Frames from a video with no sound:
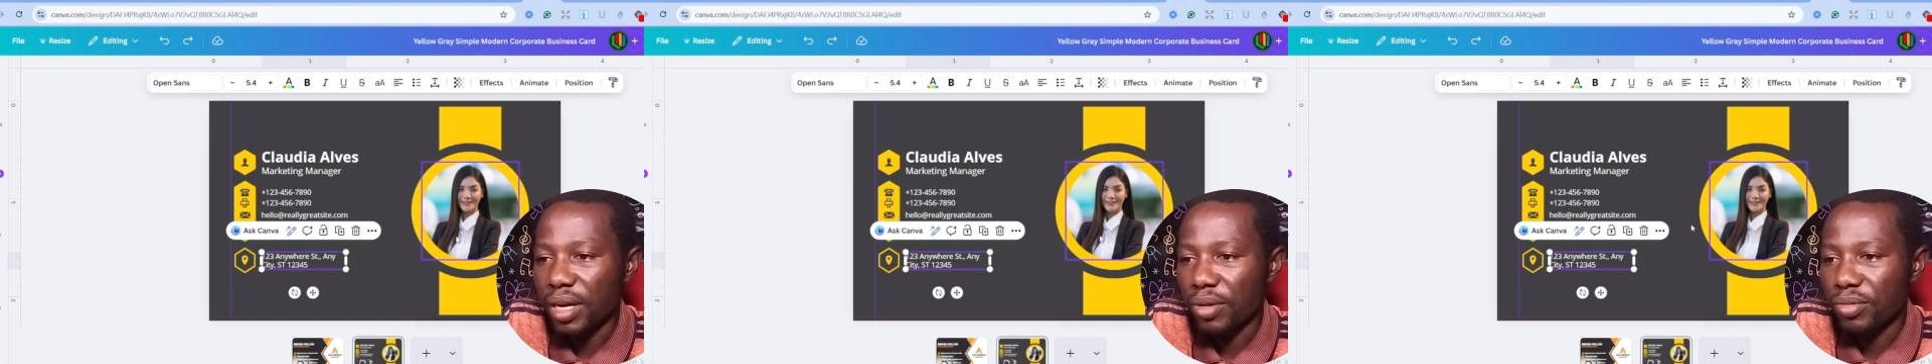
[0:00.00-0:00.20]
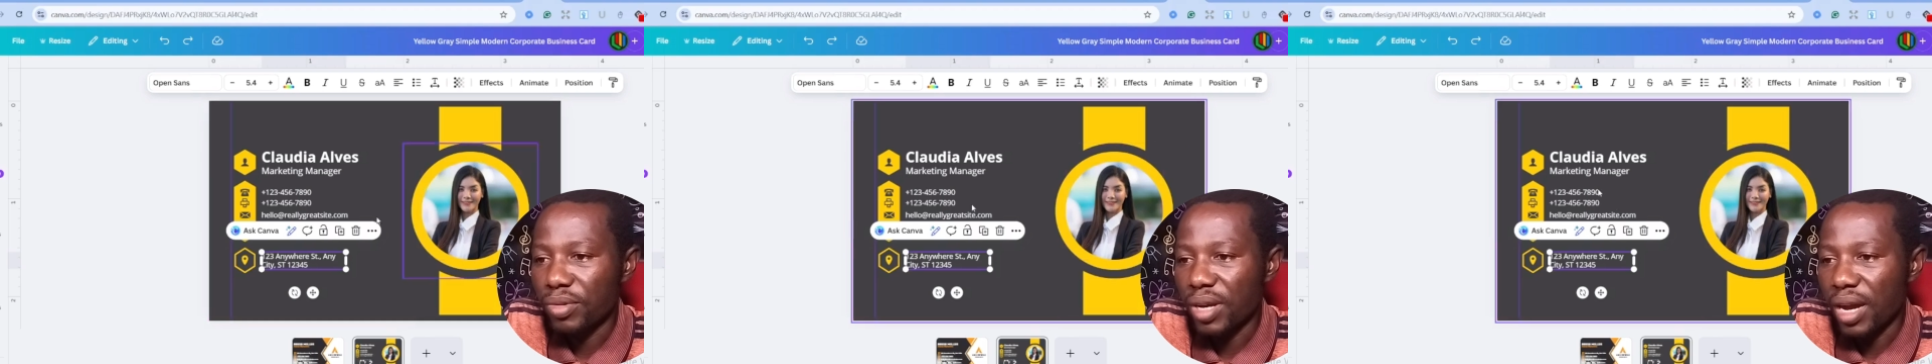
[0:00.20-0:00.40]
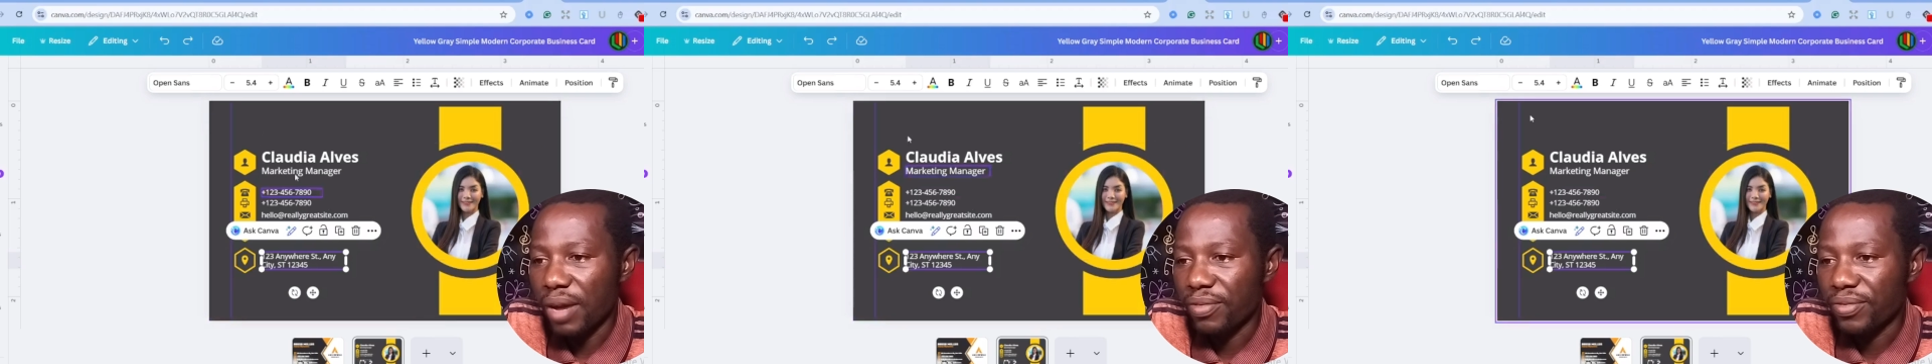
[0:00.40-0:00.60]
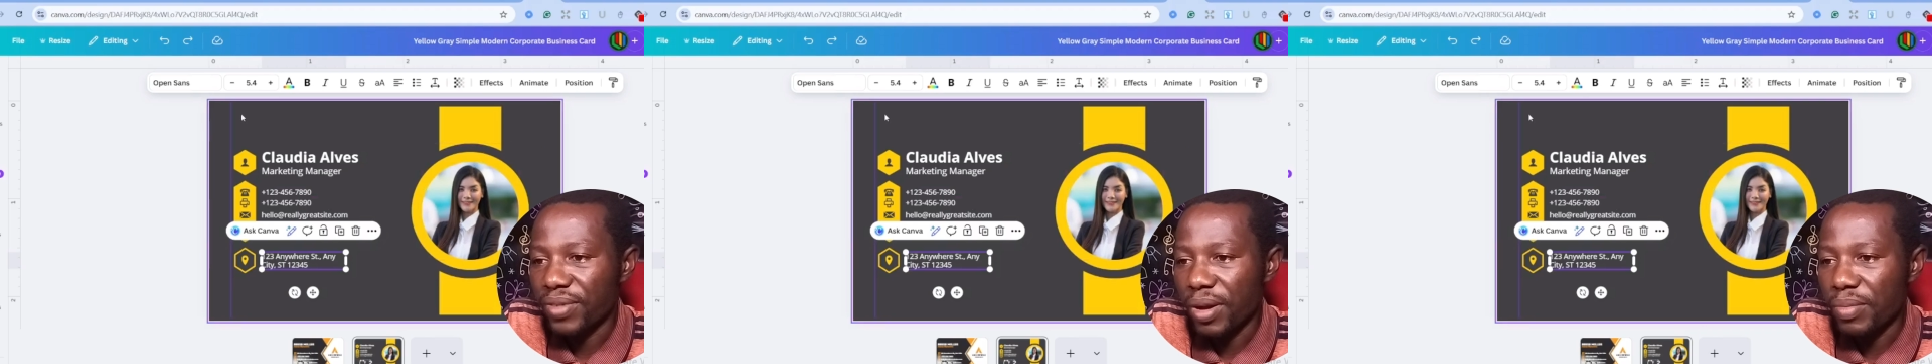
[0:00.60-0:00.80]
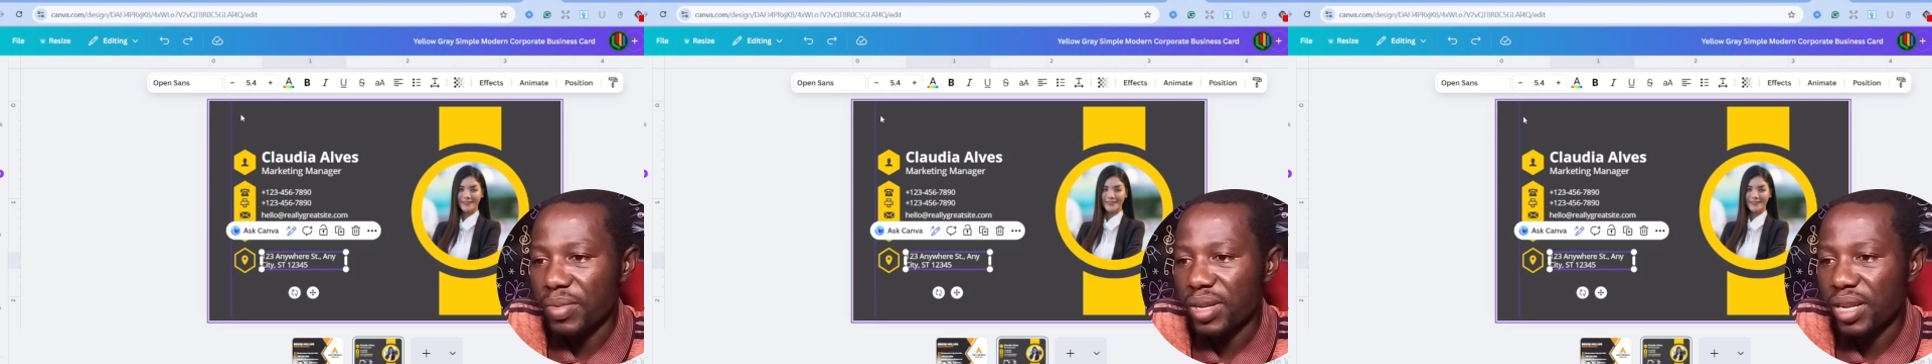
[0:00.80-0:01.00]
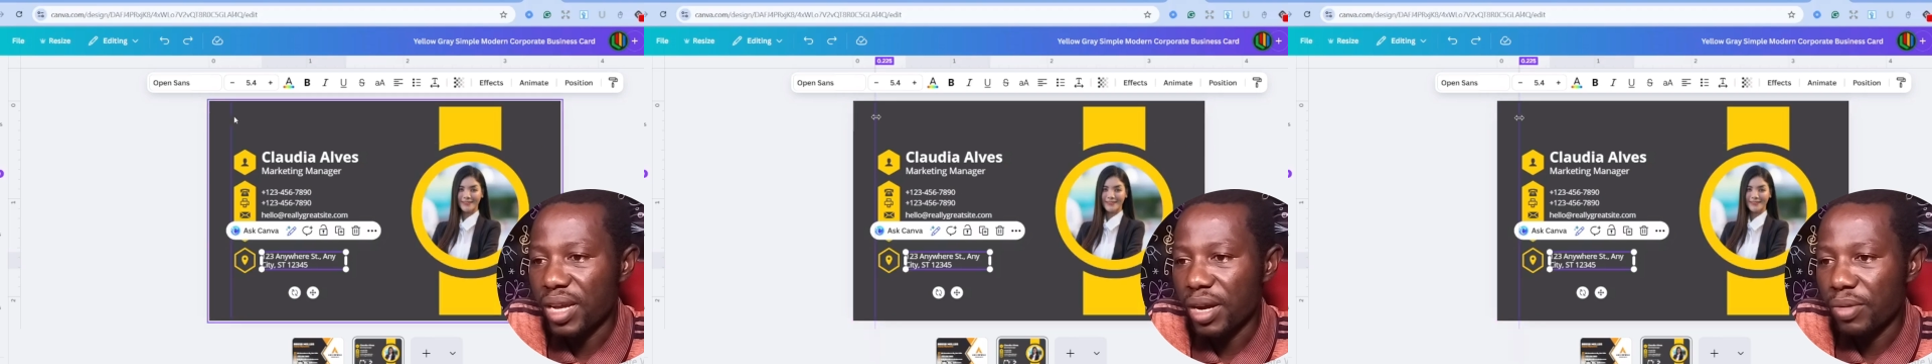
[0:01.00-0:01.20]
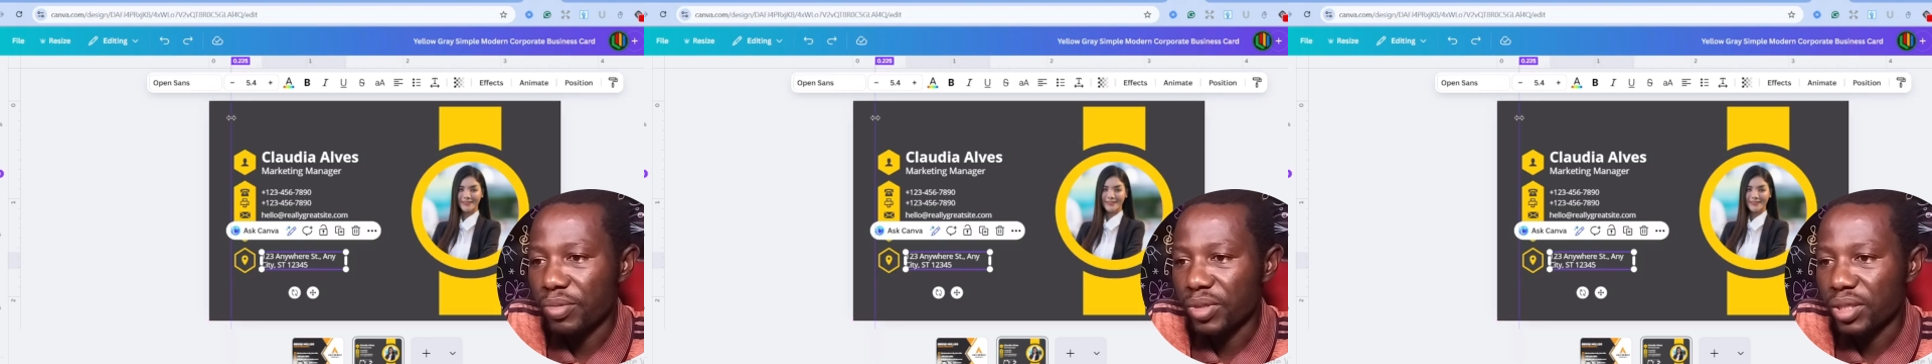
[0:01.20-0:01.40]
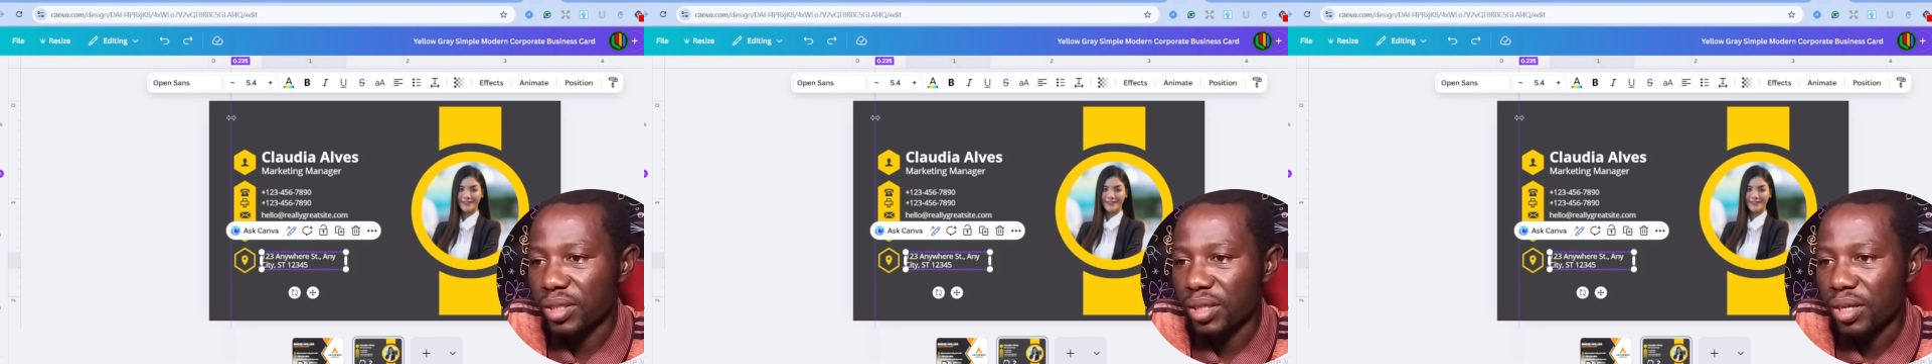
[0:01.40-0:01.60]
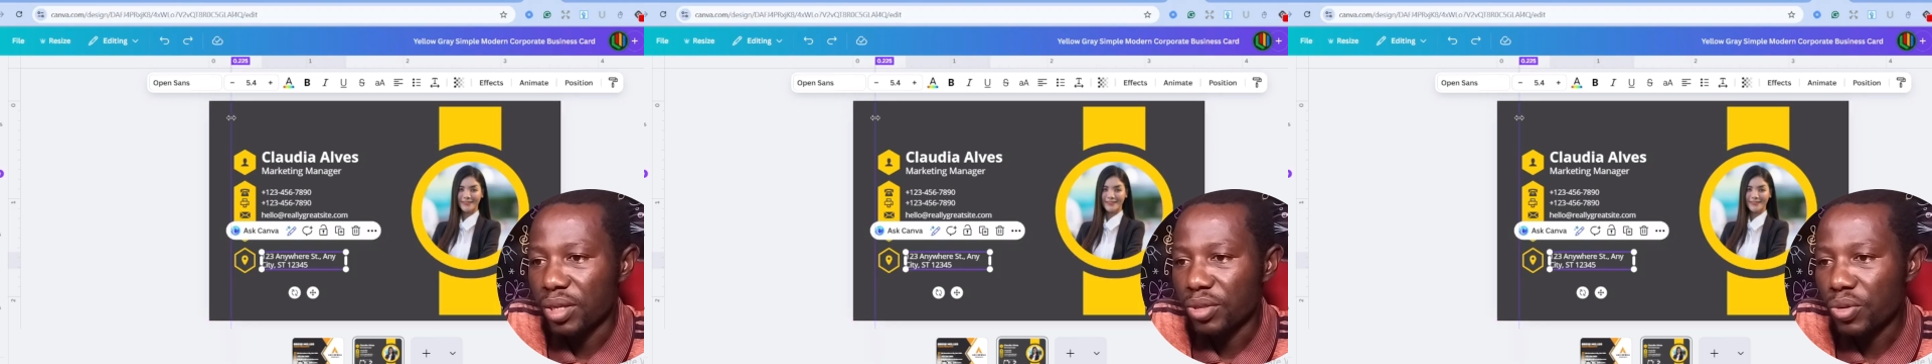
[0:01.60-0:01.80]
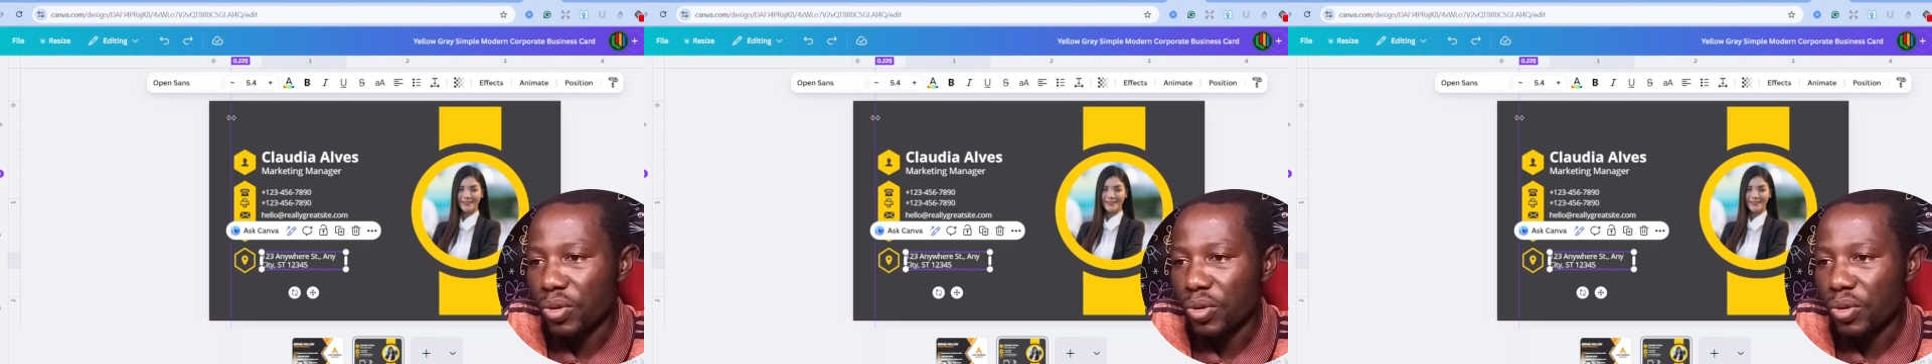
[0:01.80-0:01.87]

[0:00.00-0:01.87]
that we are familiar with.